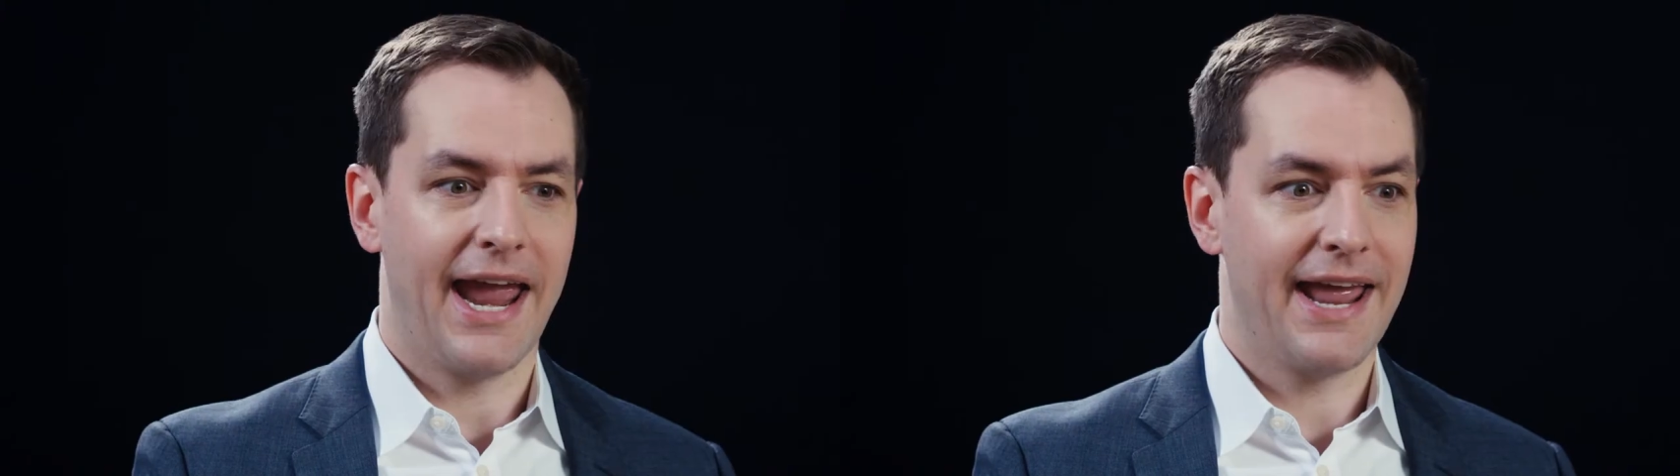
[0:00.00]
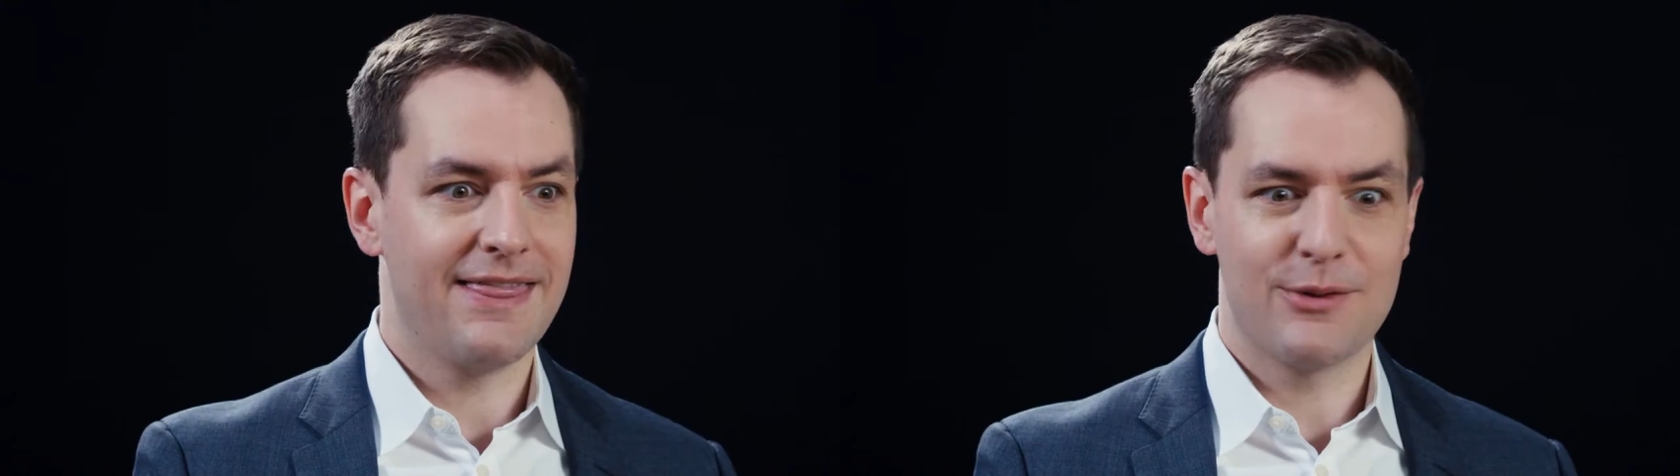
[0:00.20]

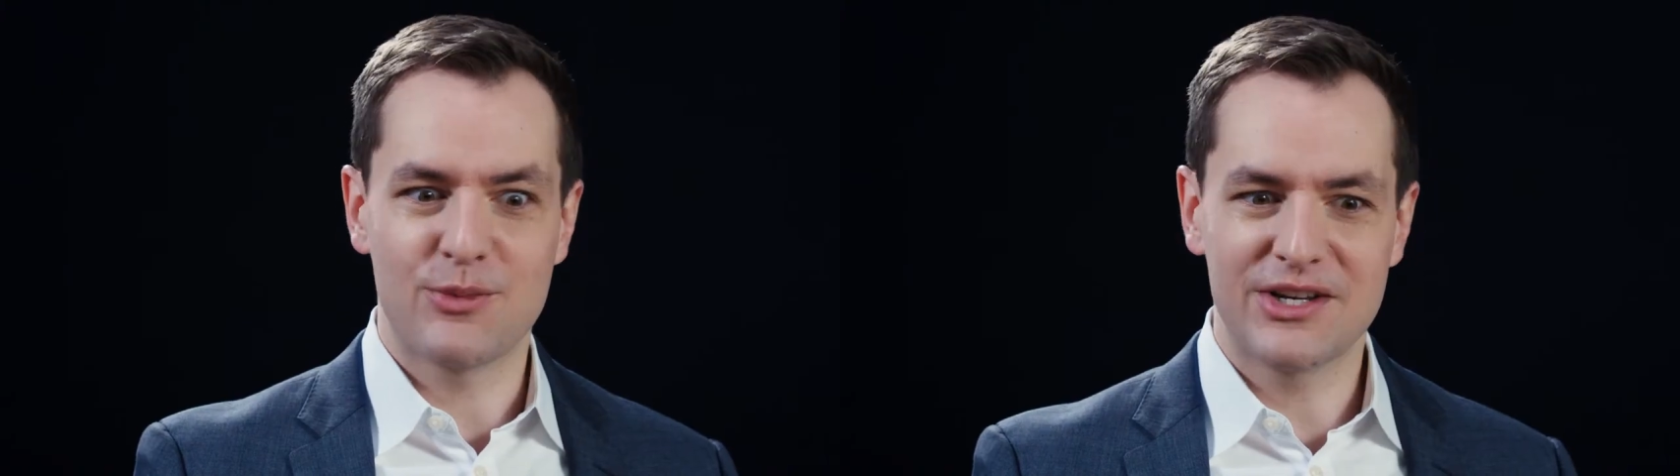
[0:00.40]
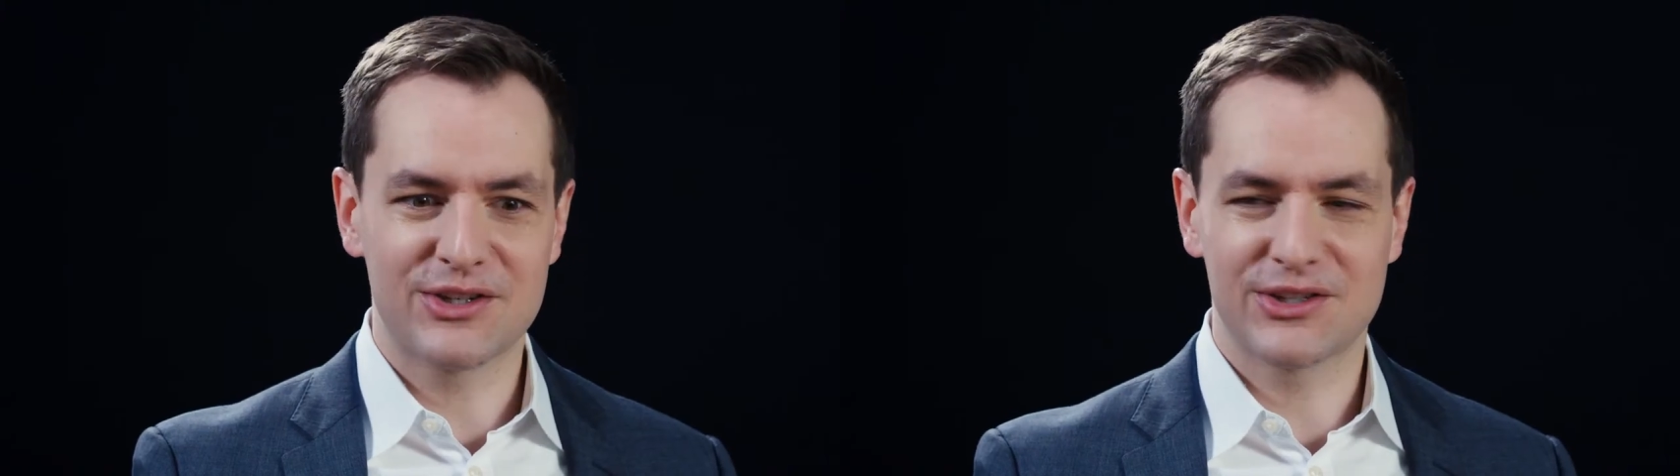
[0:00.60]
And then
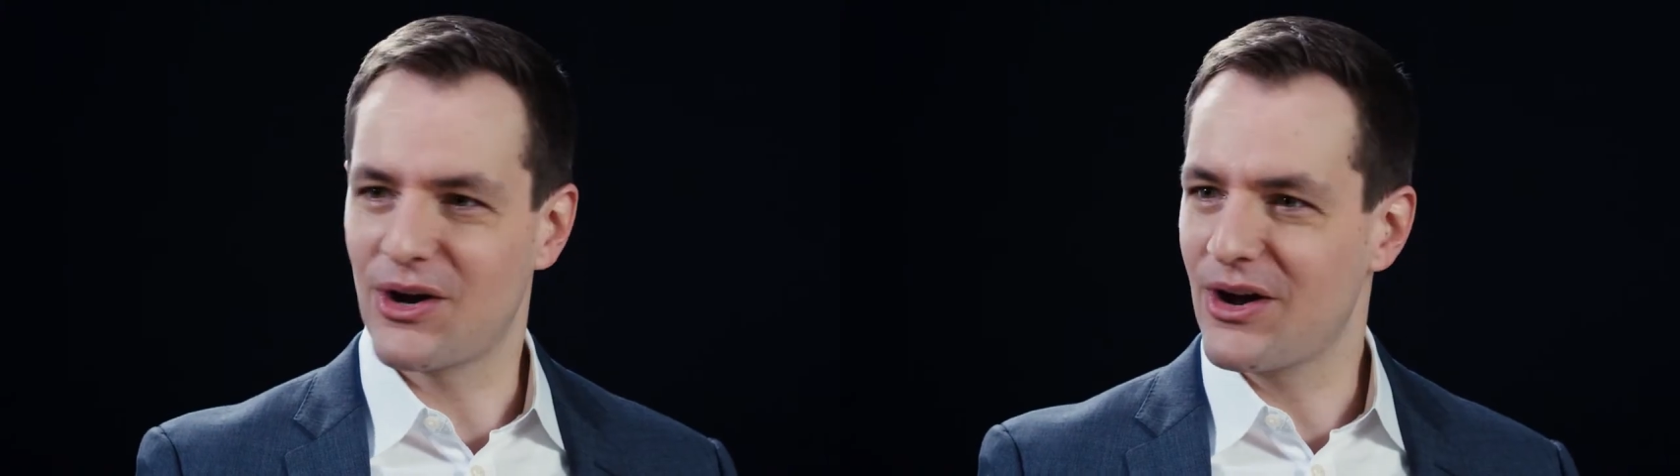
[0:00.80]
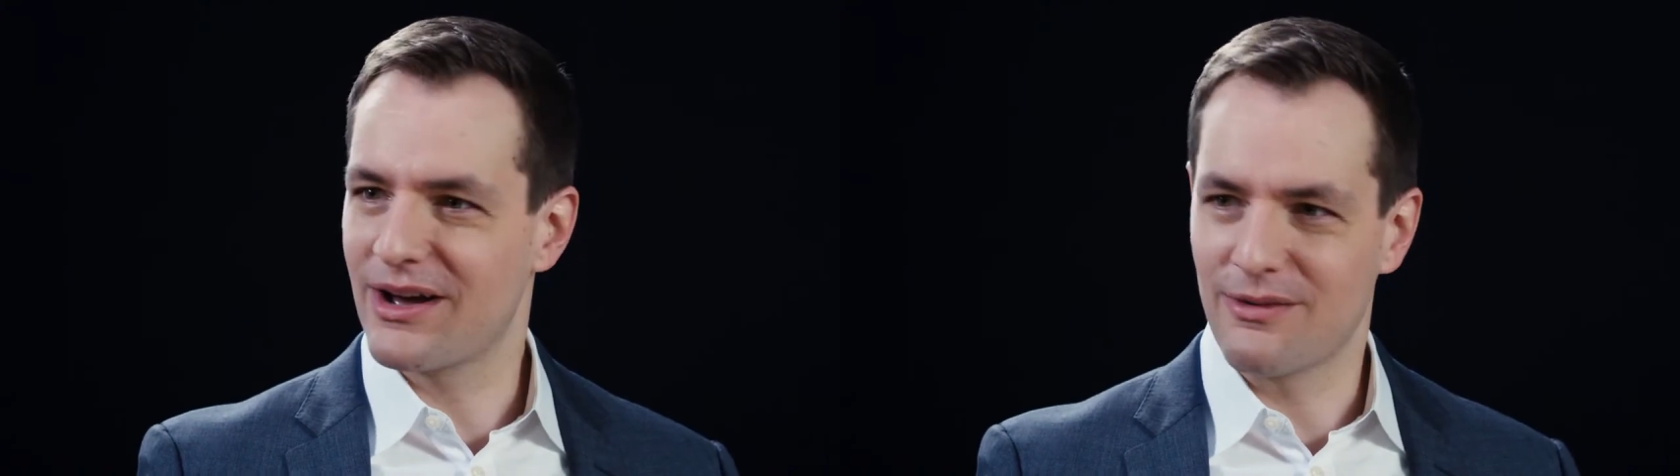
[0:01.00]
we
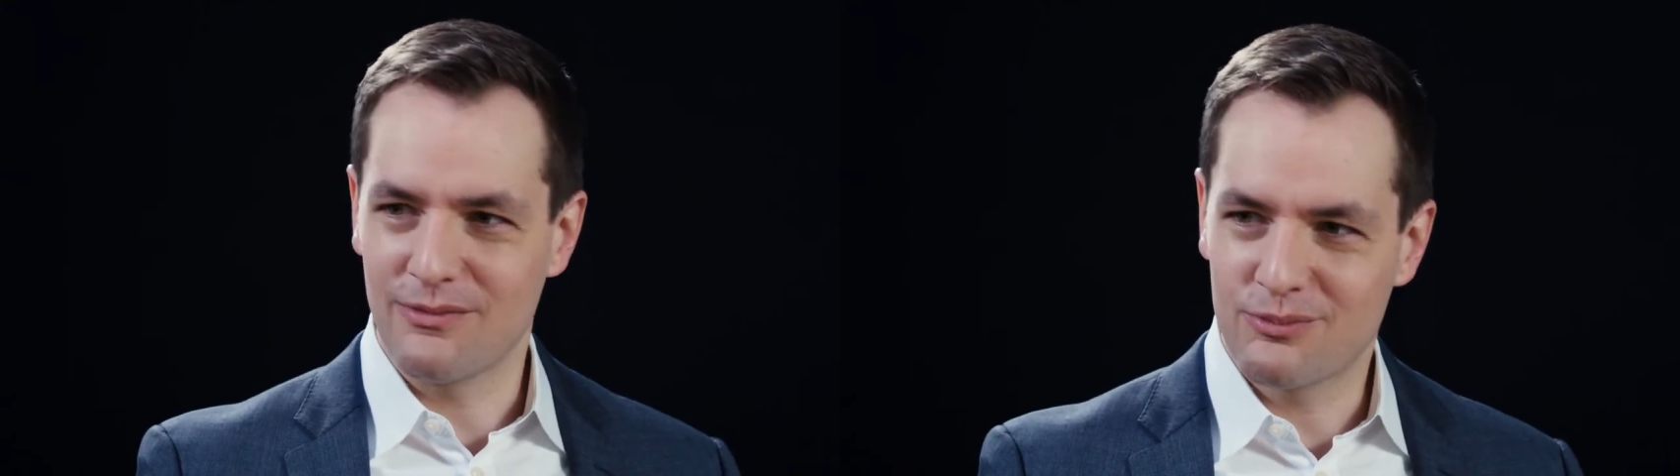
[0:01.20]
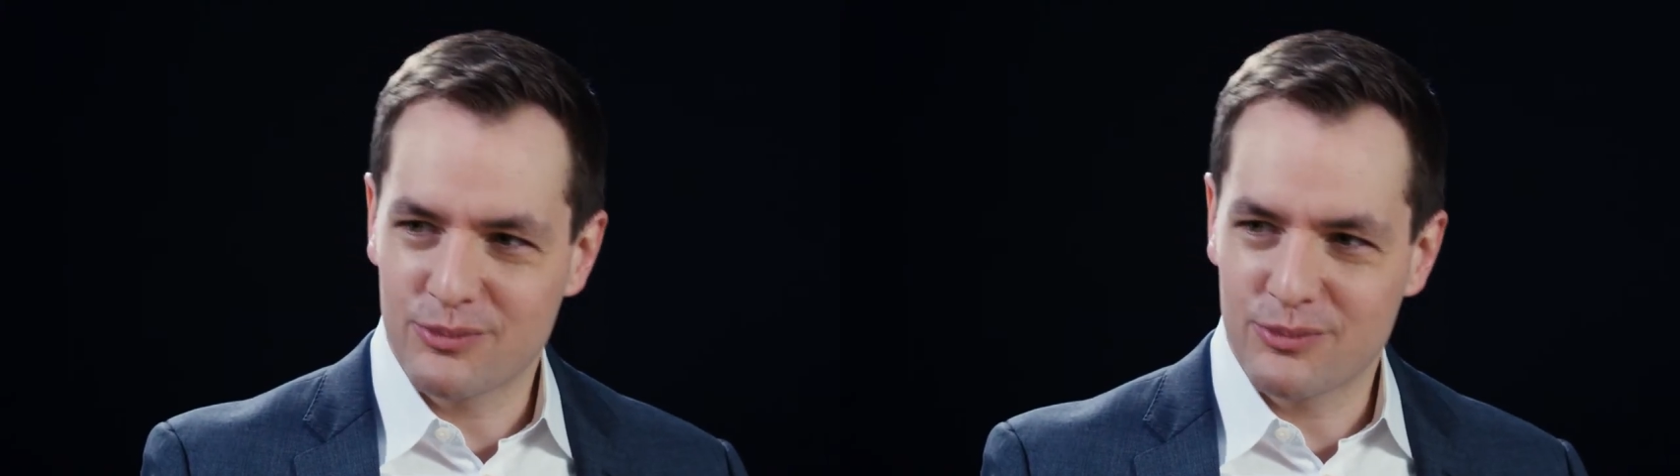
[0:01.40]
saw